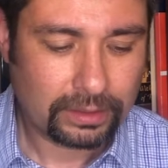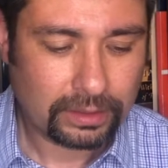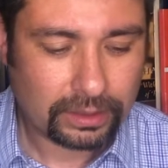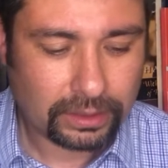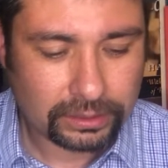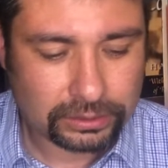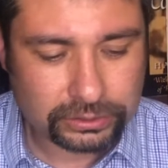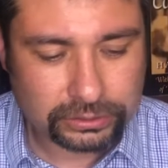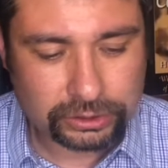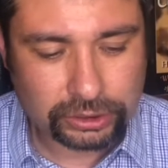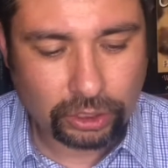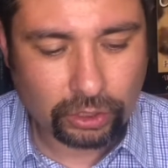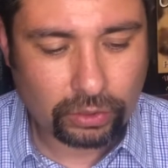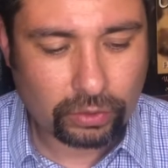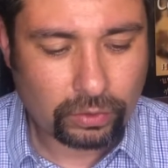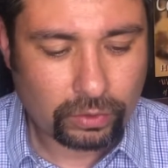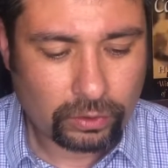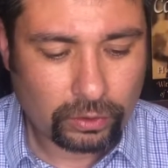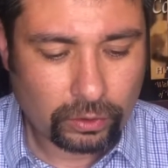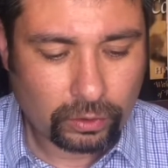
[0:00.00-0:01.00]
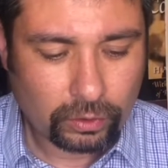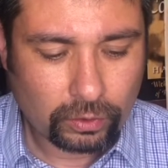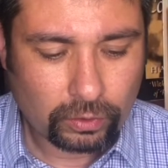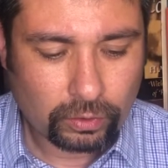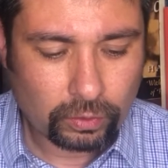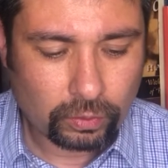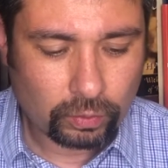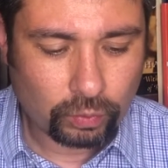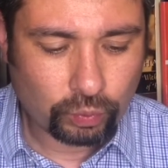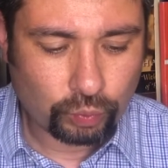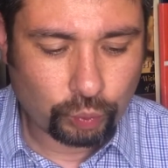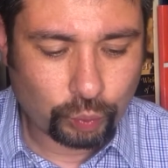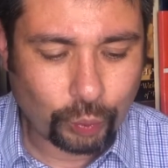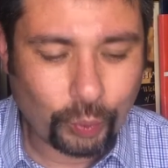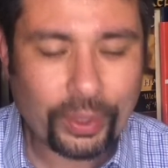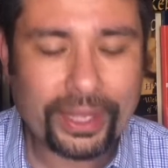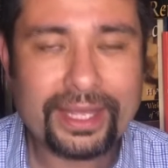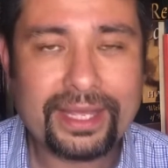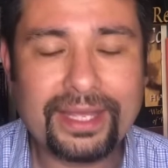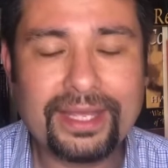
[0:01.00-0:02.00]
And so
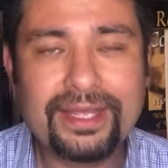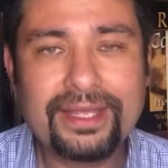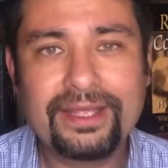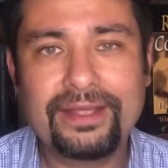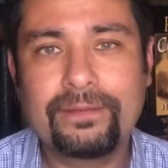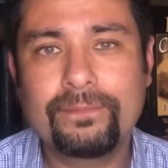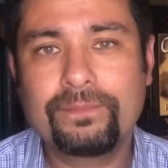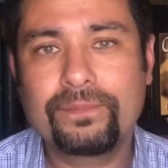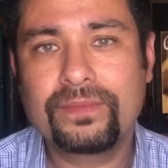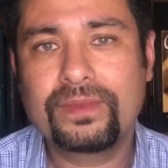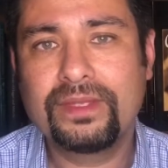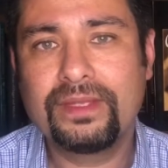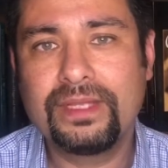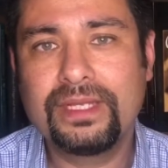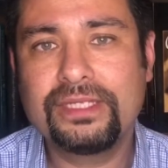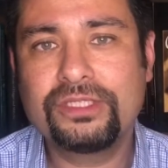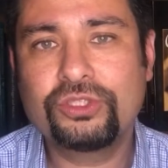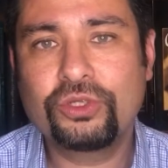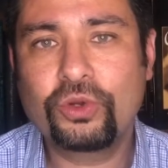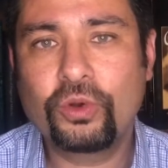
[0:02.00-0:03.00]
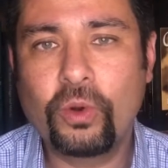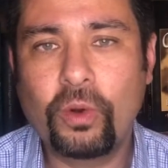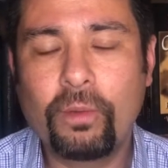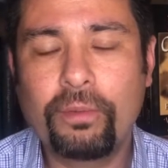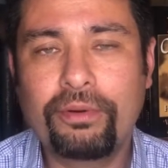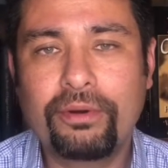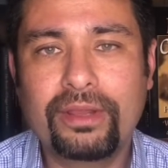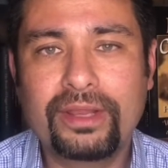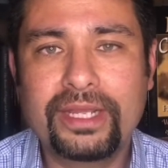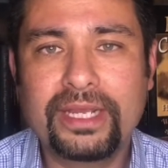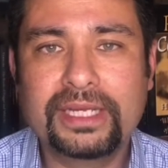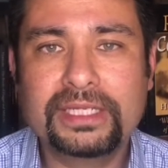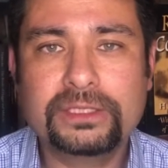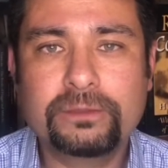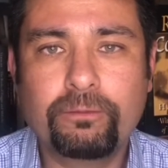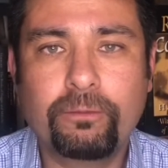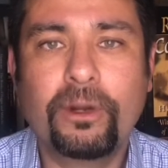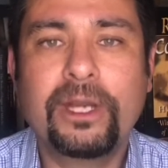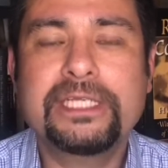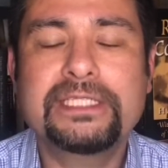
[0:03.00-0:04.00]
we need to corporately
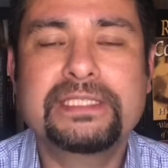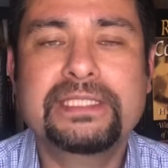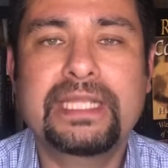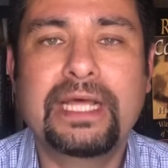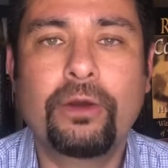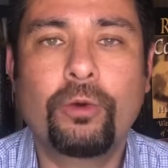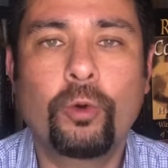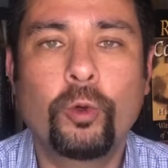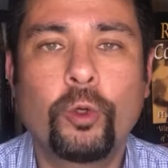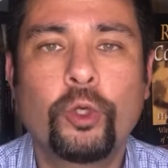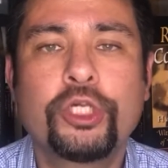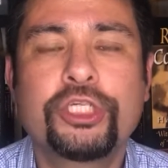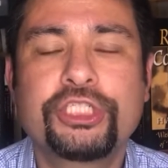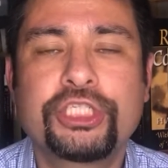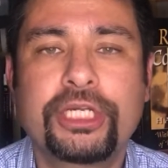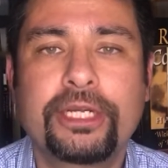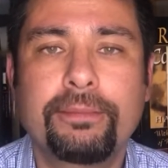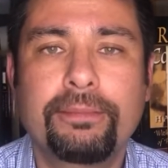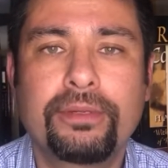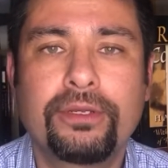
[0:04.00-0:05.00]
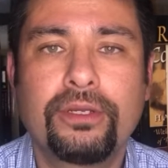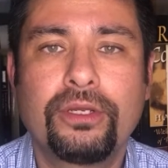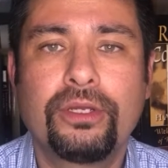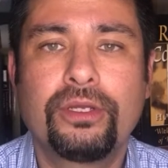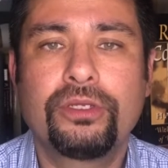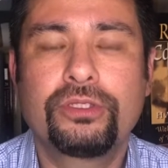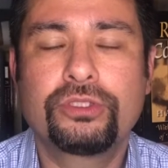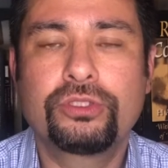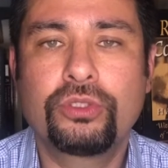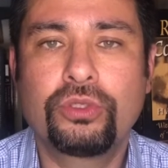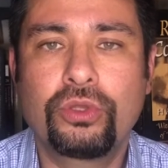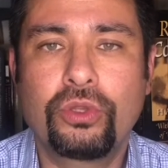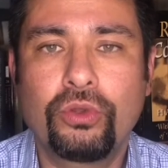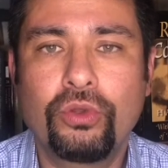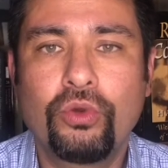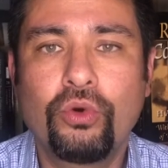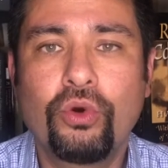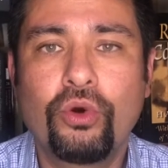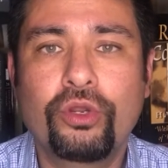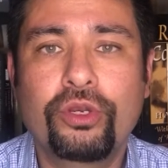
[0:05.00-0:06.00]
express that worship to the
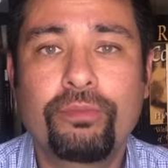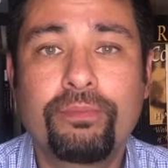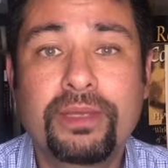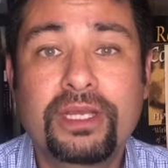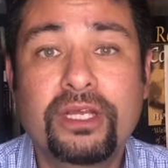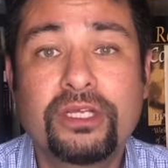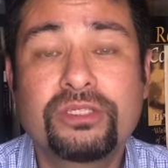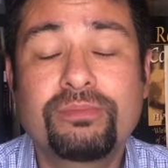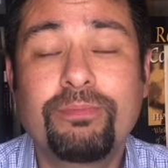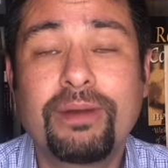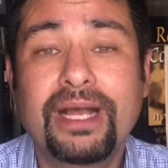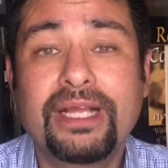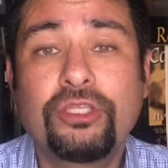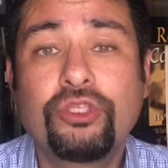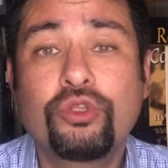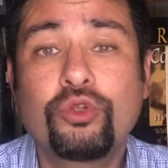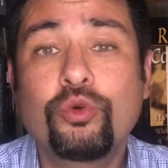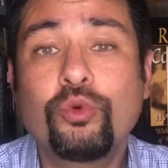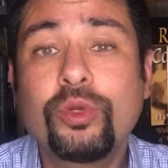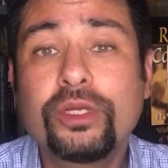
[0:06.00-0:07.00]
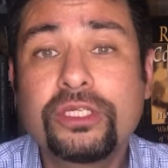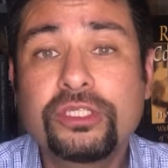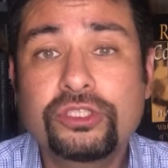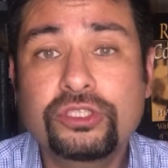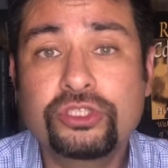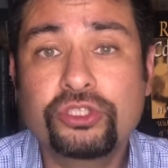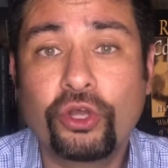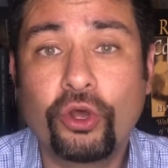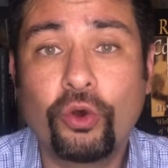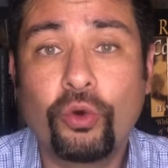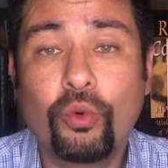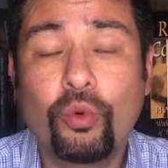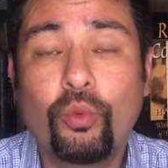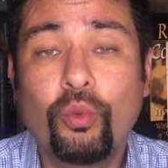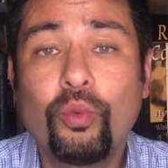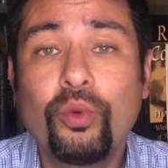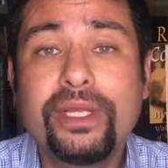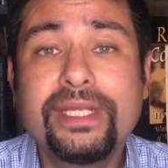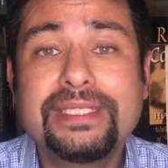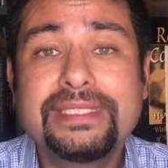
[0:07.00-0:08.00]
Lord because by doing so,
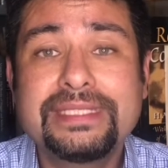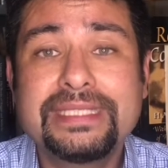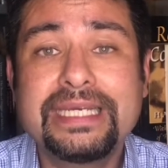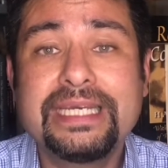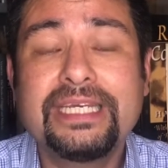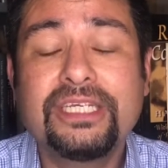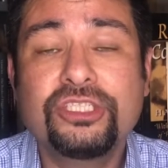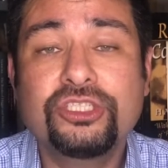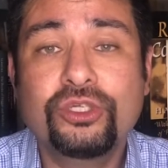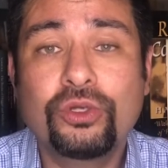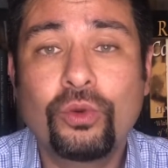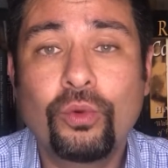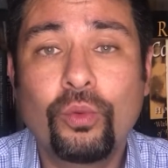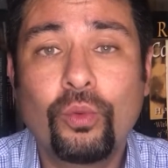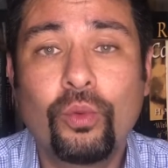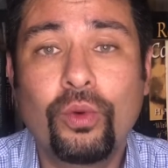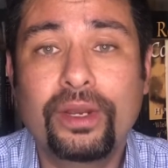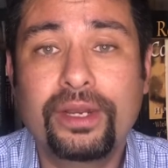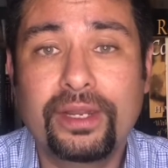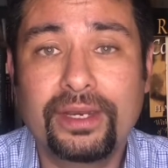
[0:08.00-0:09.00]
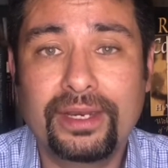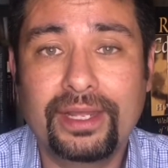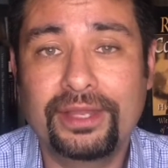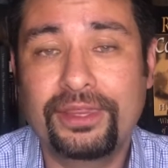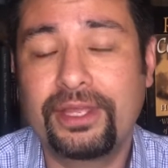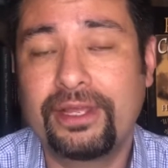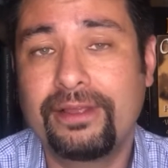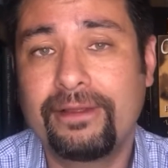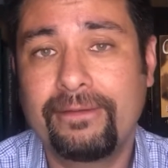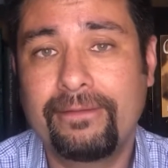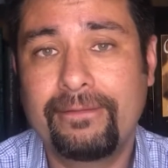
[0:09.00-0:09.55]
we teach one another.